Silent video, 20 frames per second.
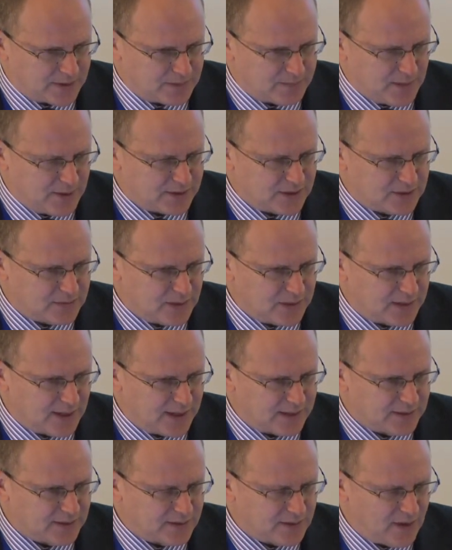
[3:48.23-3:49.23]
as much as we
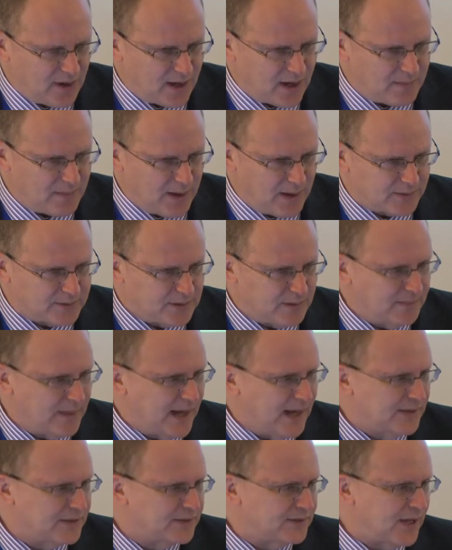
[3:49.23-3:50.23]
like to talk about
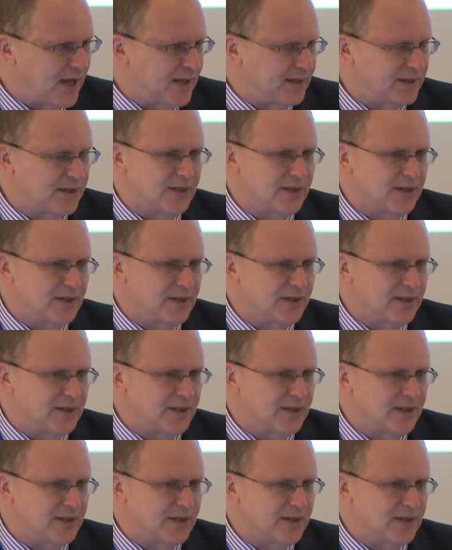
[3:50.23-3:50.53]
demand side